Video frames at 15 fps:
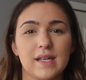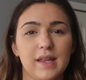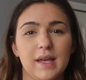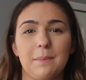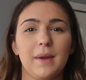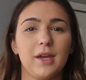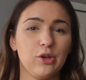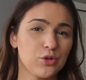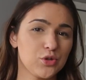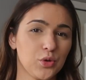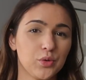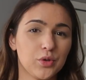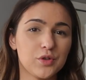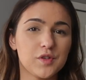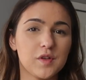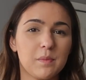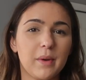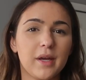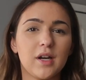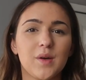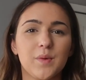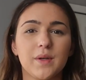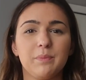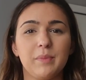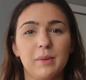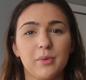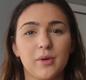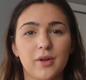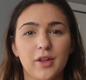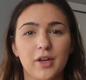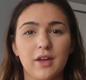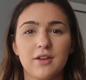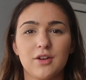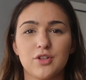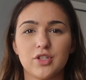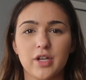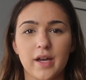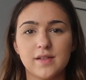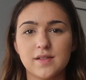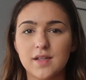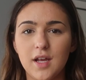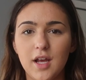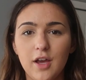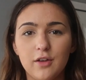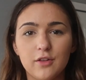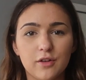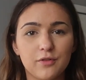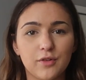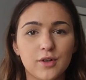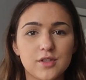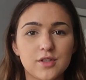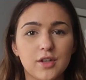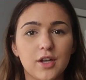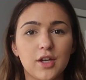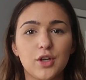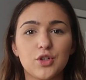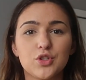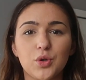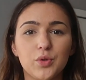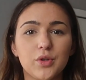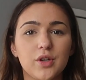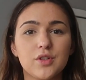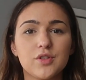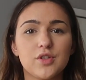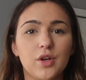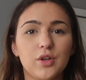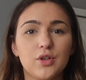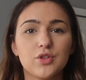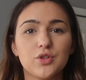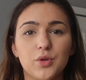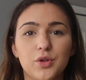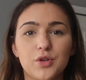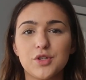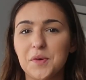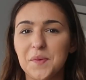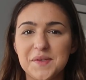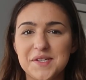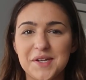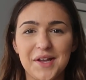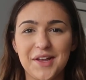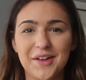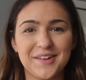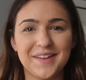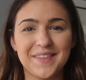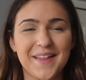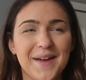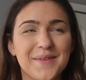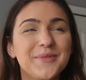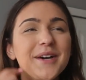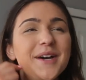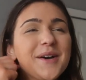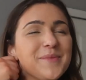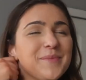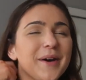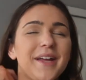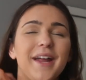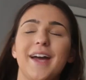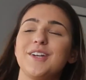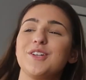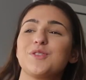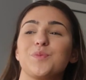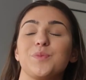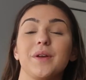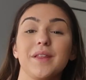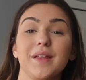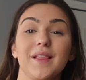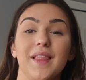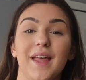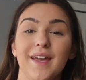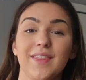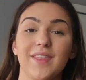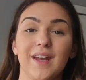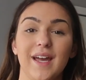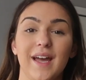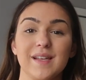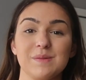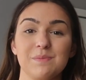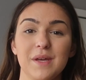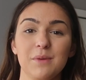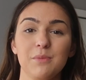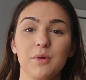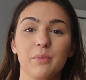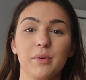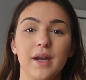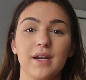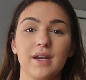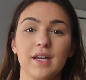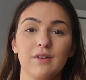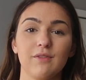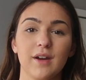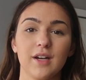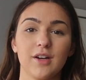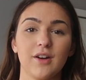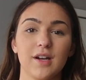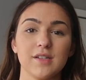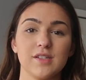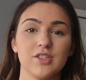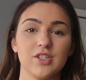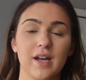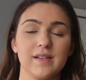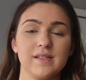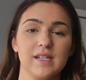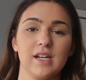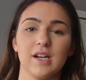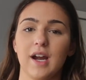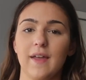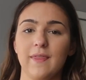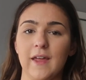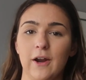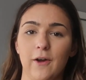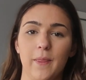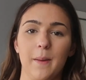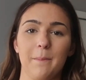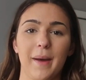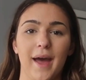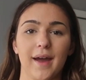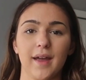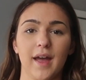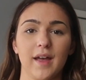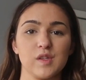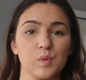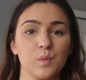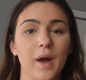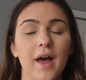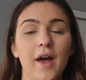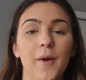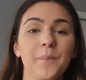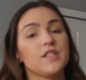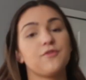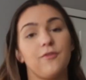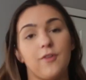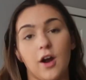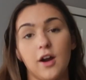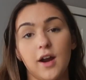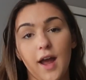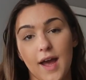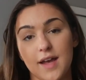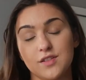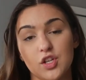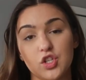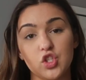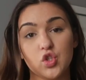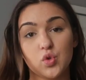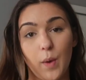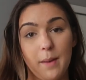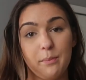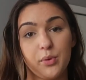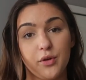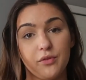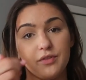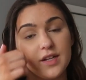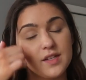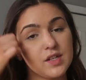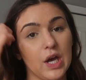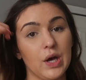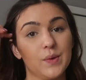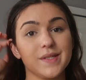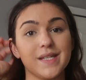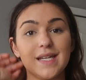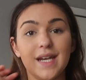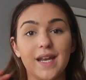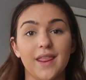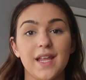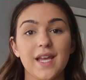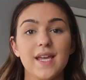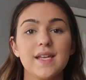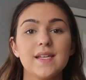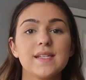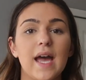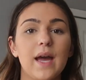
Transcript: they like make your shoulders look better when people aren't looking at your chest. you're forced to look at your shoulders, so your shoulders always look good in them. But I just really like that it has minimal branding right across the chest here and then on the back as well. As far as sweatproofness goes in these,